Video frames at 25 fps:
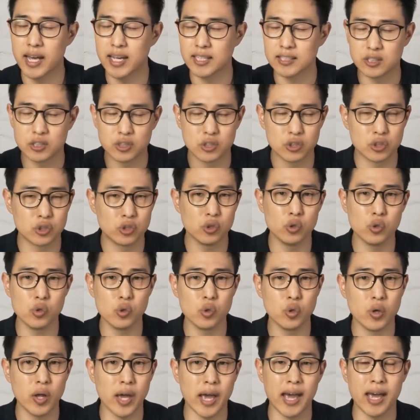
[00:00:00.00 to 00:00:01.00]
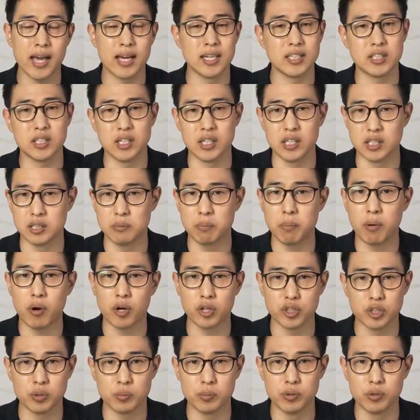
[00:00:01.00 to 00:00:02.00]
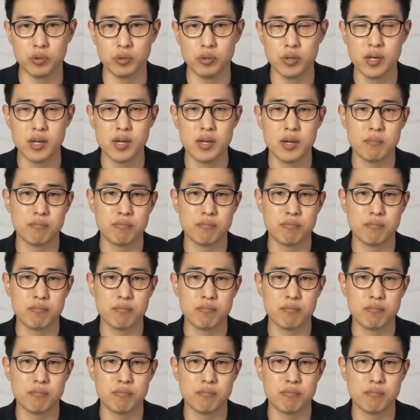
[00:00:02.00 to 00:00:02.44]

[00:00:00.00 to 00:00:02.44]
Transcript: as soon as is possible.